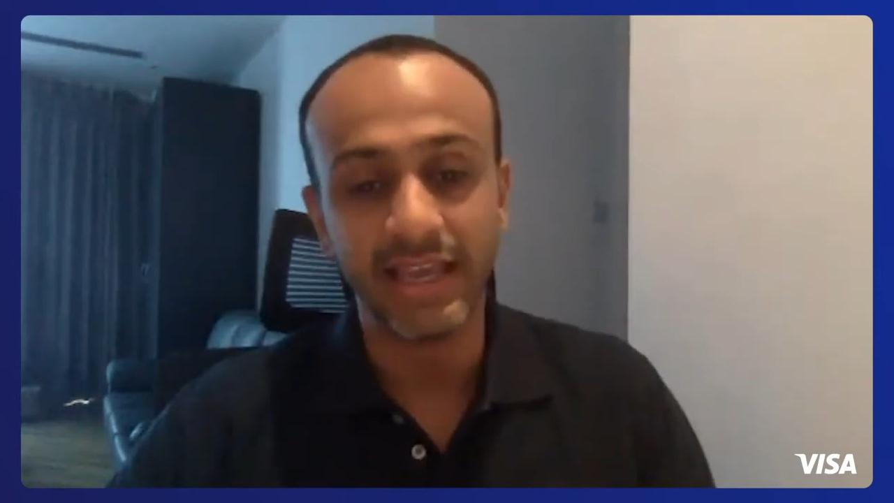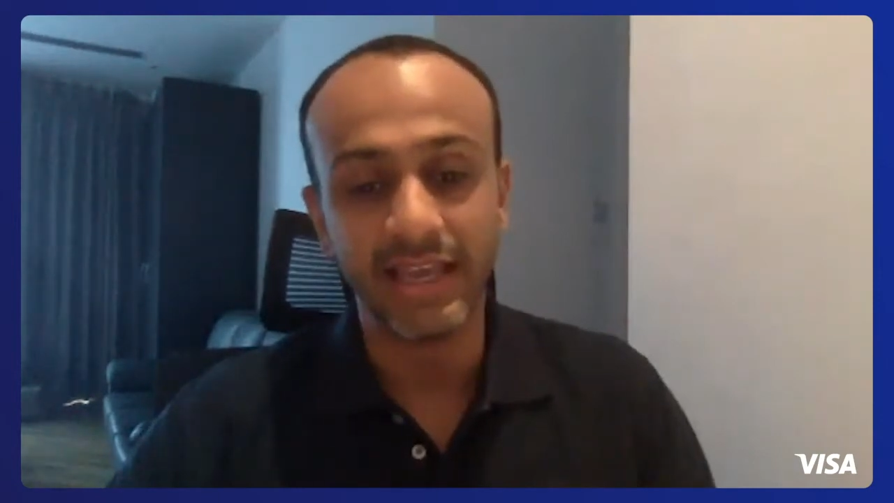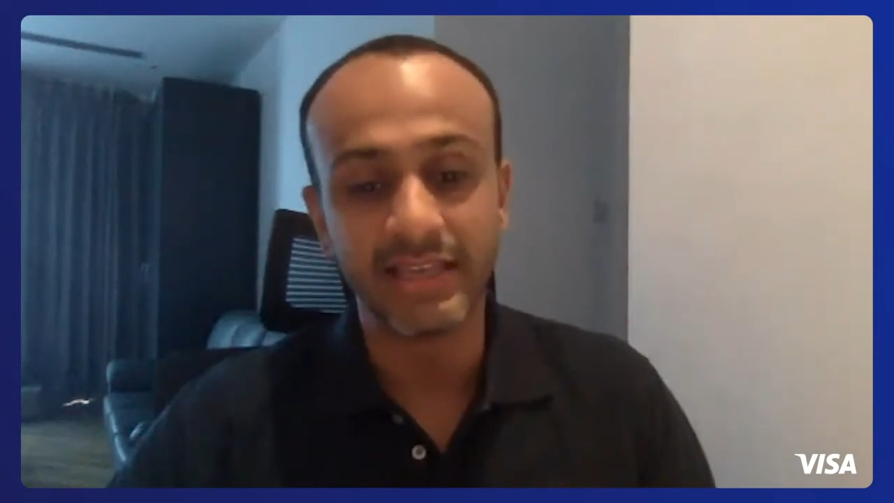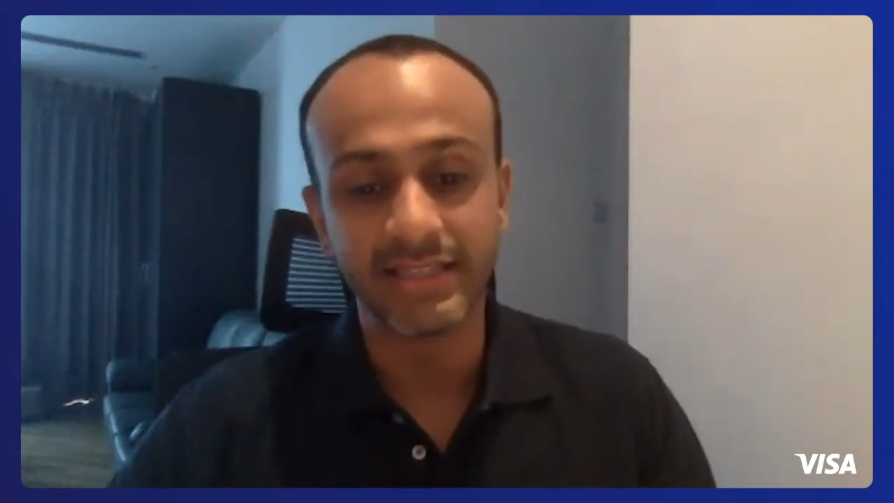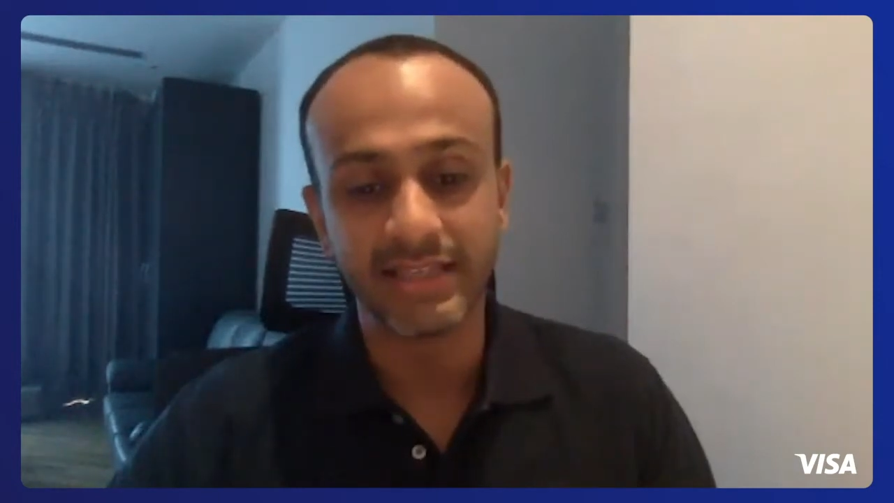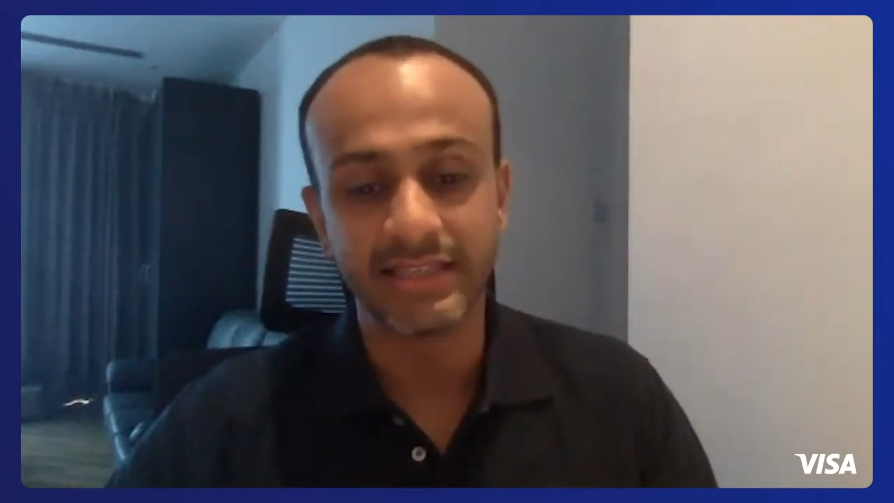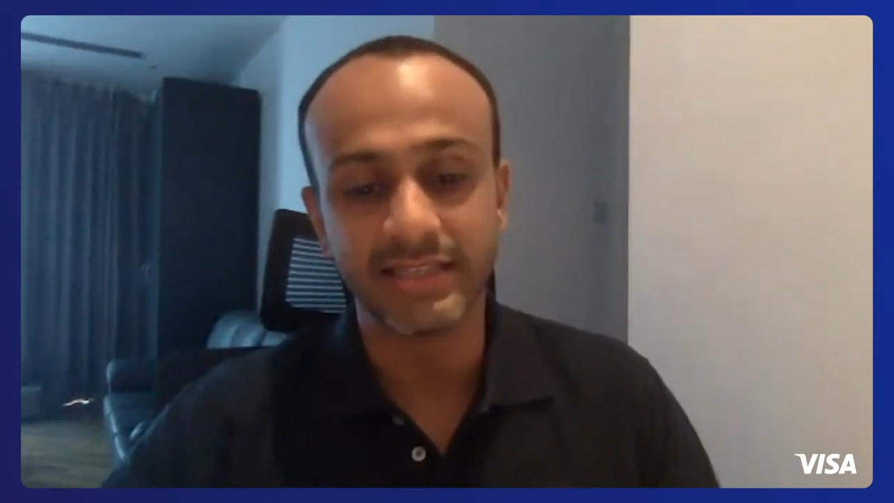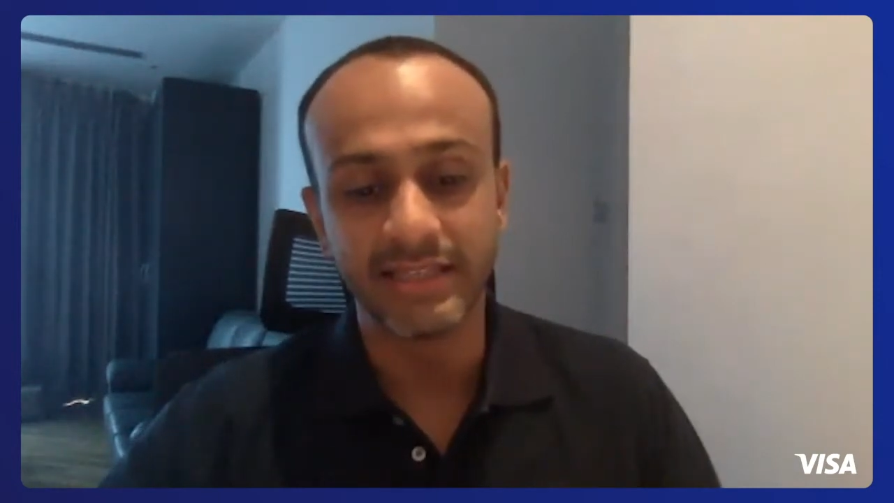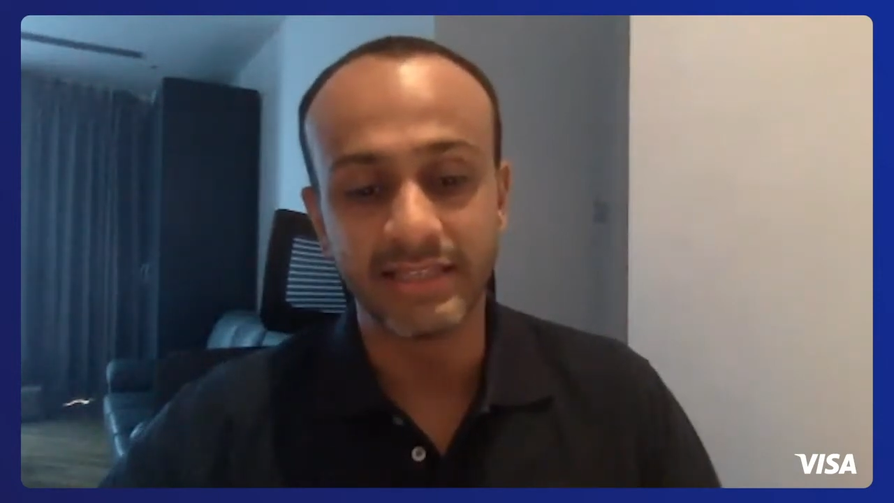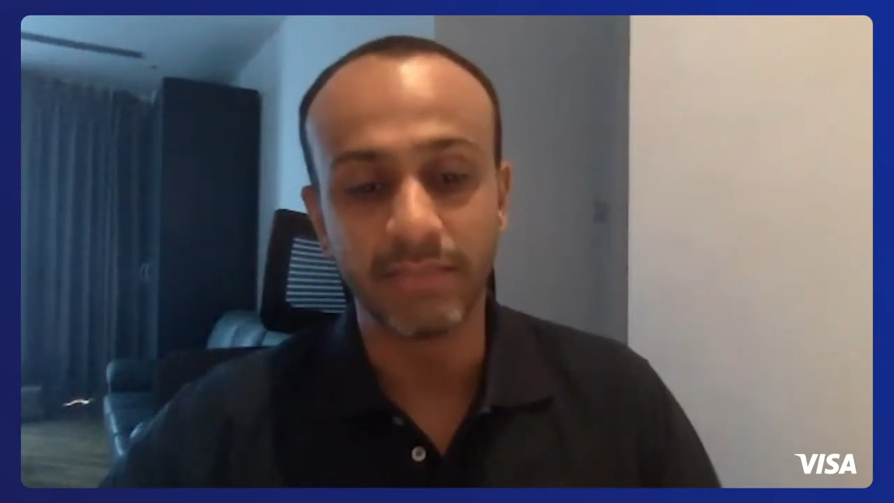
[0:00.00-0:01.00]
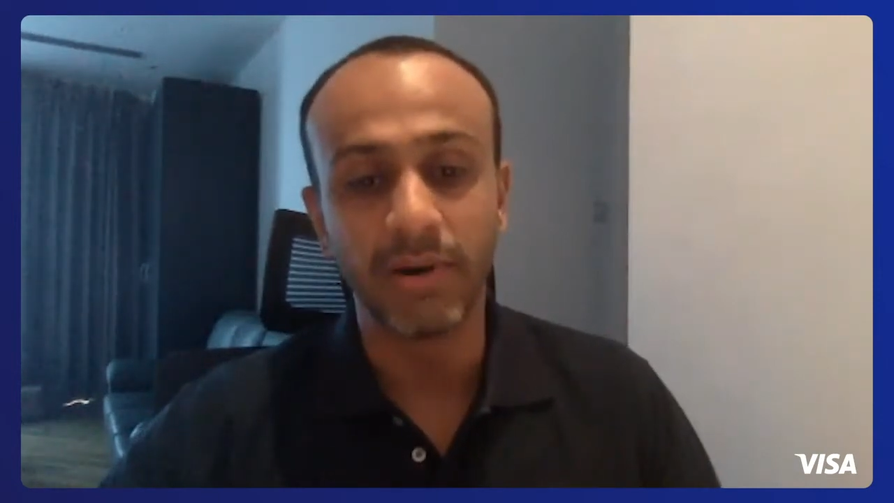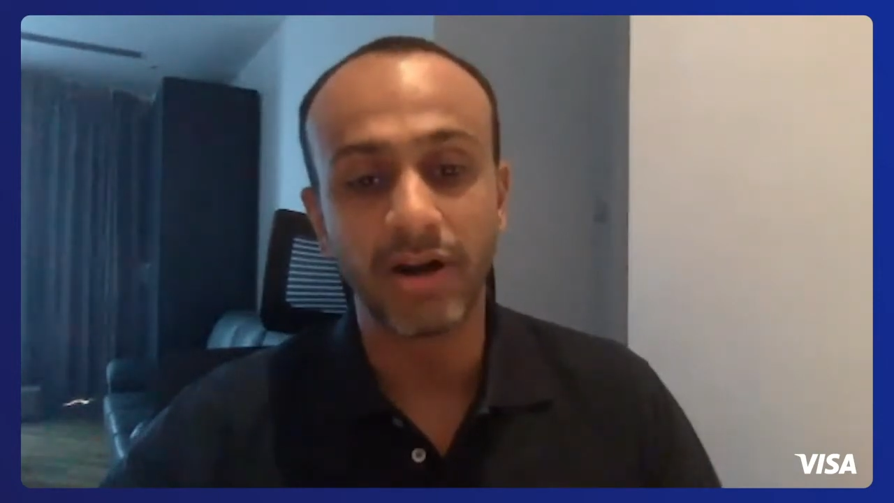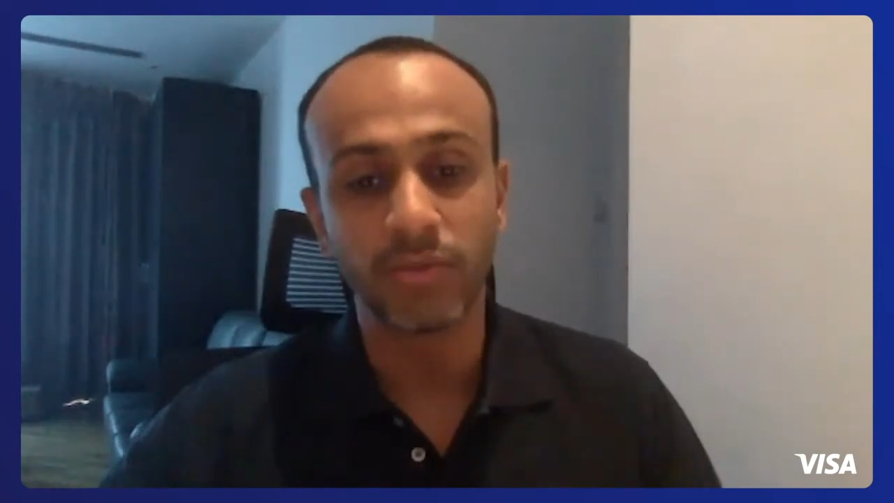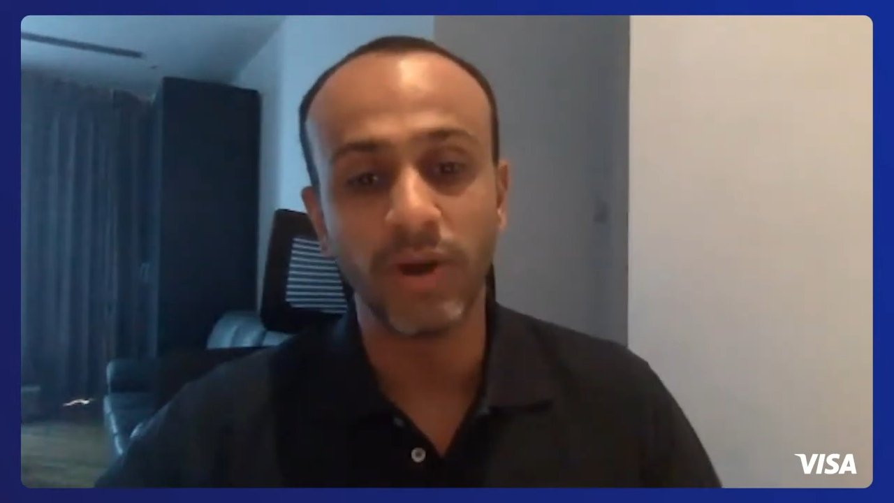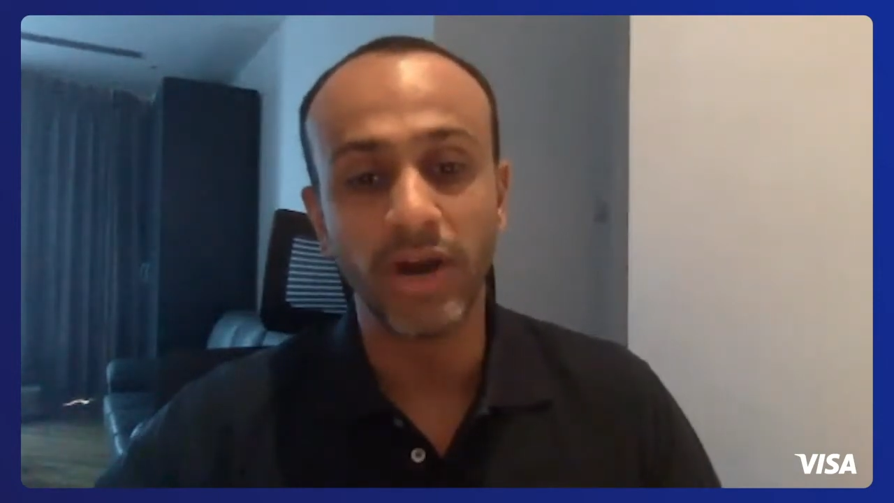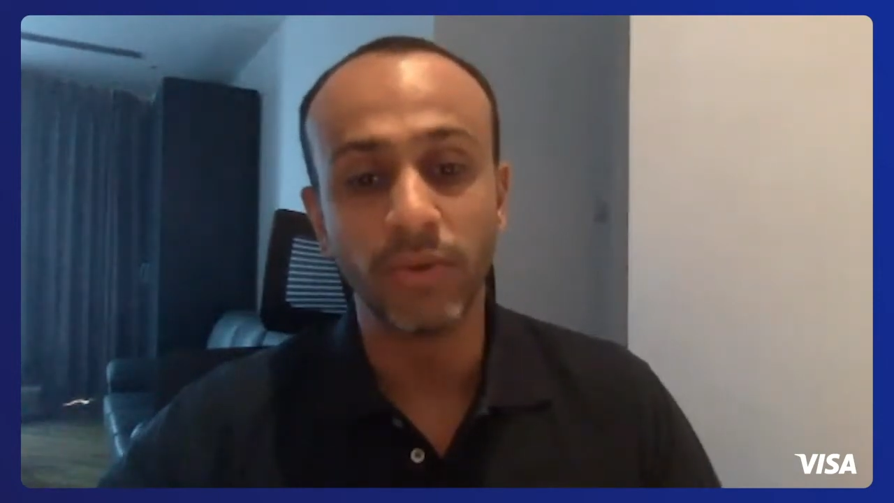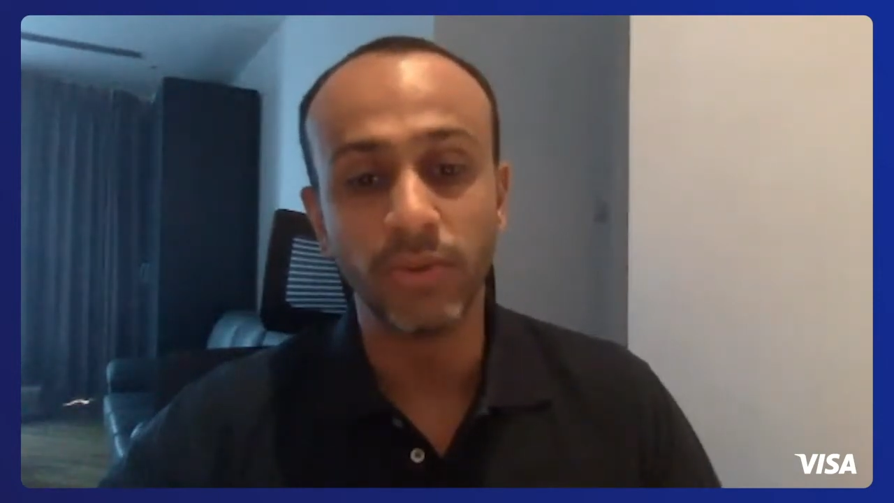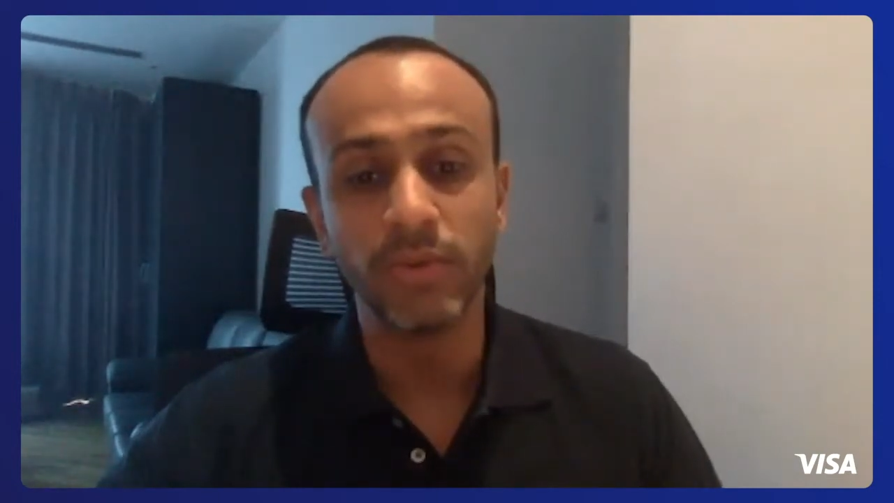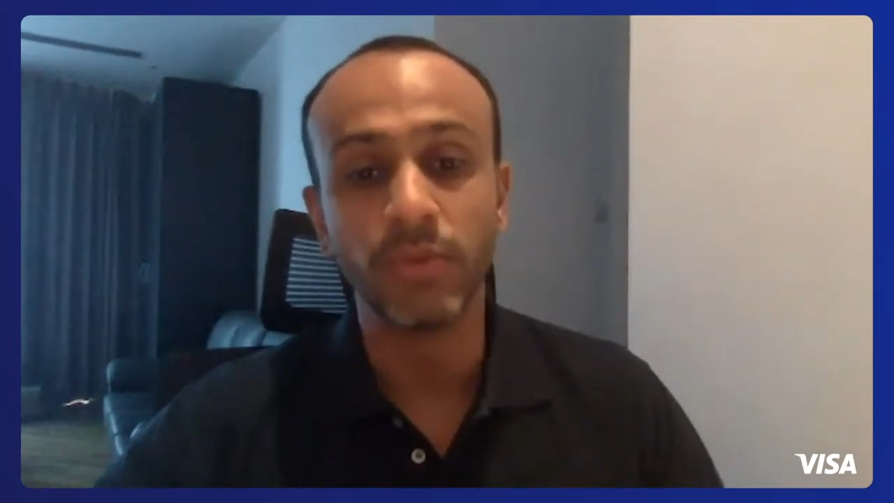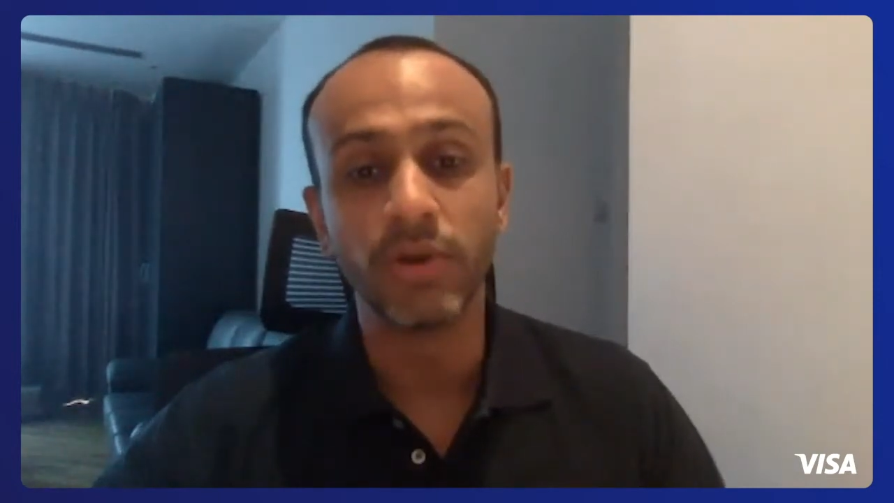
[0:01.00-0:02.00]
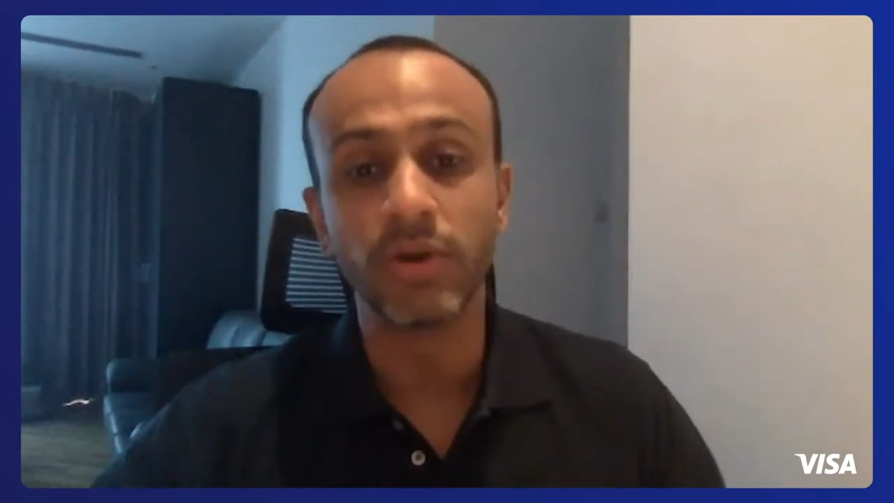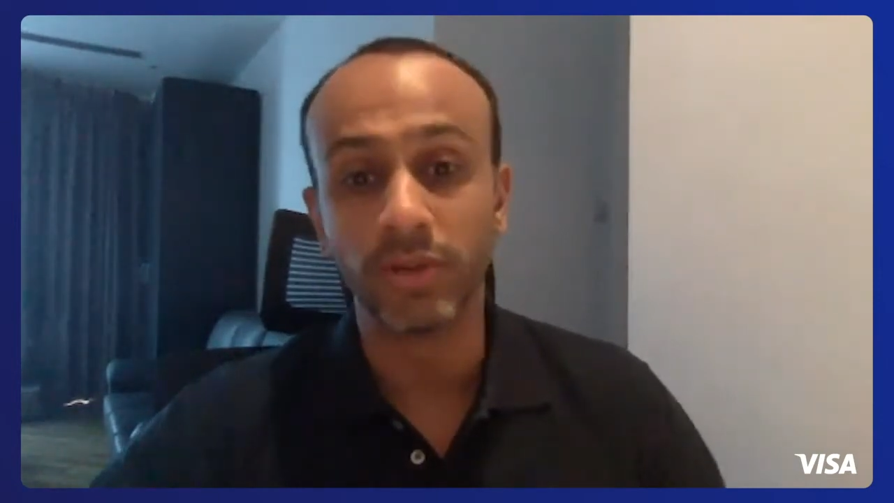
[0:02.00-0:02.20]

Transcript: the part where we work